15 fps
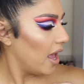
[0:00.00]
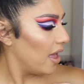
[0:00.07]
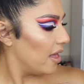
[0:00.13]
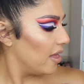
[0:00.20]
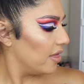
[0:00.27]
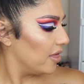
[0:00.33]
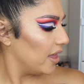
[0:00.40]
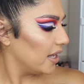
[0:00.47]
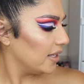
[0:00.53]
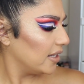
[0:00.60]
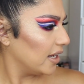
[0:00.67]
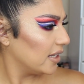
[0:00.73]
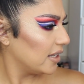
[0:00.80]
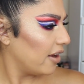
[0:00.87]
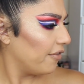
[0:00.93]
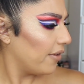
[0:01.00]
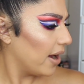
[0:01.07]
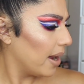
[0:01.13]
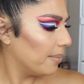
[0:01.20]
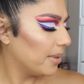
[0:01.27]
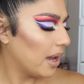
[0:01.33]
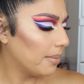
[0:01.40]
and this is, if I
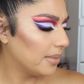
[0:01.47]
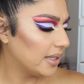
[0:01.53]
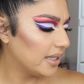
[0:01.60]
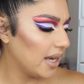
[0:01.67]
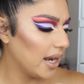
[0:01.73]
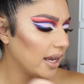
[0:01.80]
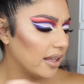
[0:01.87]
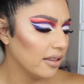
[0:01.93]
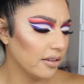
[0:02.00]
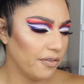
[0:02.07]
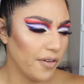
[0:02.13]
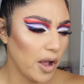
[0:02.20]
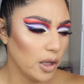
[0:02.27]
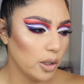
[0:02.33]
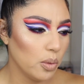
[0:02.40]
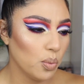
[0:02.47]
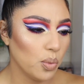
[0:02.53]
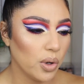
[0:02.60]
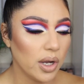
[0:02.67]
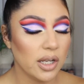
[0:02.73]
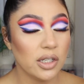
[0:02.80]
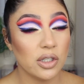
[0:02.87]
am not mistaken, the volume
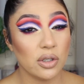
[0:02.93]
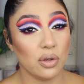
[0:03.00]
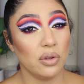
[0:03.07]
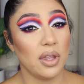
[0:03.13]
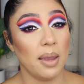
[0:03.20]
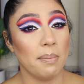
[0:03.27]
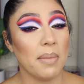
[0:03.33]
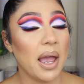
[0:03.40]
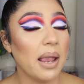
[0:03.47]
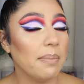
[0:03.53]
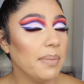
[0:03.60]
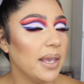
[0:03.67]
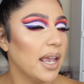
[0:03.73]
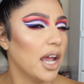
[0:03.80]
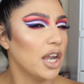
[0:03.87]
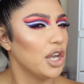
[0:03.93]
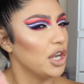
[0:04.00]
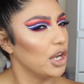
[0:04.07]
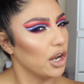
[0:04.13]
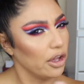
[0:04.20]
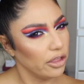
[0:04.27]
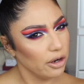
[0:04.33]
one, so they might be
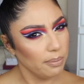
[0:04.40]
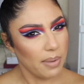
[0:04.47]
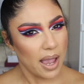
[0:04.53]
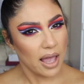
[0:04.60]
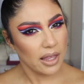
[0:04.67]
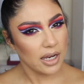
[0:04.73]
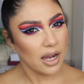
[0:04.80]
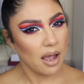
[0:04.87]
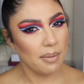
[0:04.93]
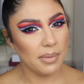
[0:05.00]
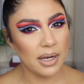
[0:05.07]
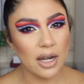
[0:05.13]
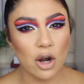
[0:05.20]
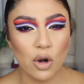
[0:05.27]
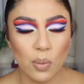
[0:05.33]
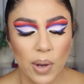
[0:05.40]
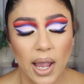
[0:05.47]
another palette coming our